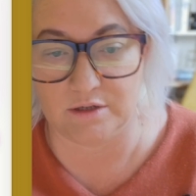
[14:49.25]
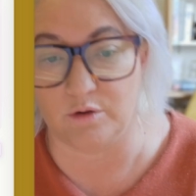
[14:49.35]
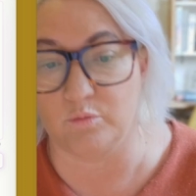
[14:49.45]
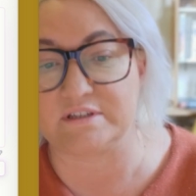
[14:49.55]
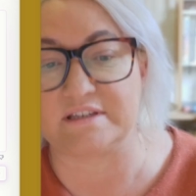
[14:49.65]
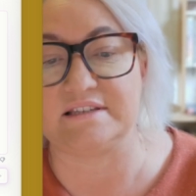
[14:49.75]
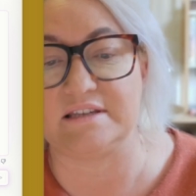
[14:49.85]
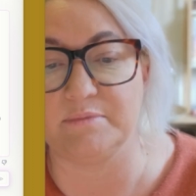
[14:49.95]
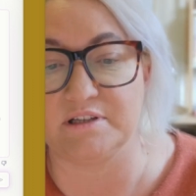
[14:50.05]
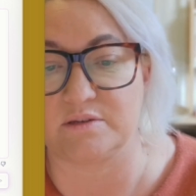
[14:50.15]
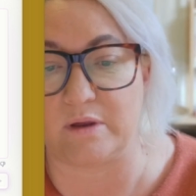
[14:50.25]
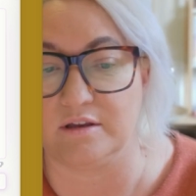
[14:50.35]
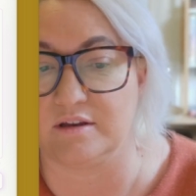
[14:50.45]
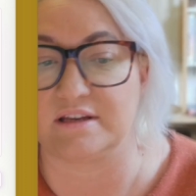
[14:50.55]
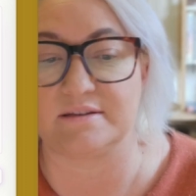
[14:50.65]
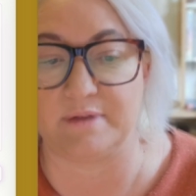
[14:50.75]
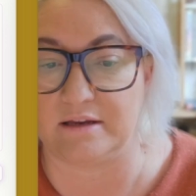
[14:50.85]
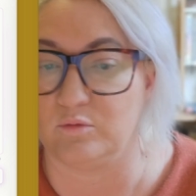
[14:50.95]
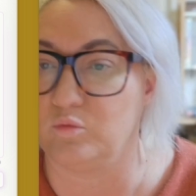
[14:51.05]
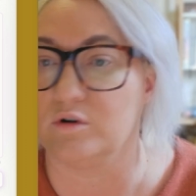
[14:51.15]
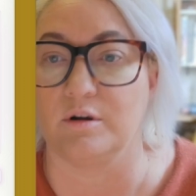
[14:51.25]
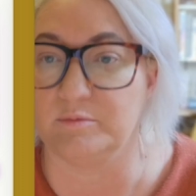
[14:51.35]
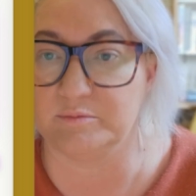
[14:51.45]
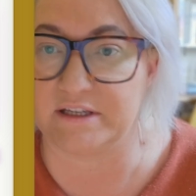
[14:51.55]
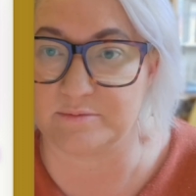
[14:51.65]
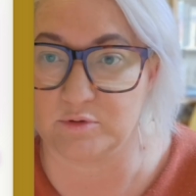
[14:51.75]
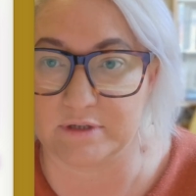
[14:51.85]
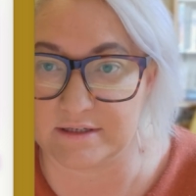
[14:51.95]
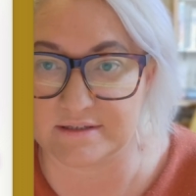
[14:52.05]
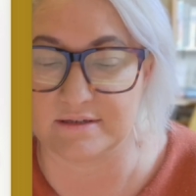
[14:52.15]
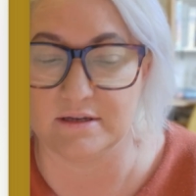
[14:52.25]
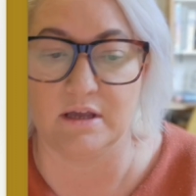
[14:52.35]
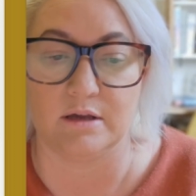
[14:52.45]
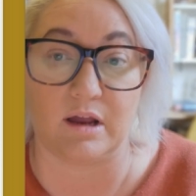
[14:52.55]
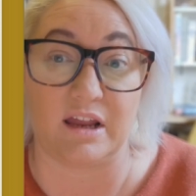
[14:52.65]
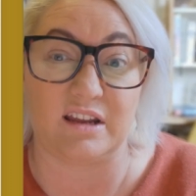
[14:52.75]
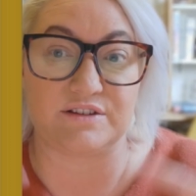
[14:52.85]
You know, what's the simplest way you could explain what a commonplace book is, right?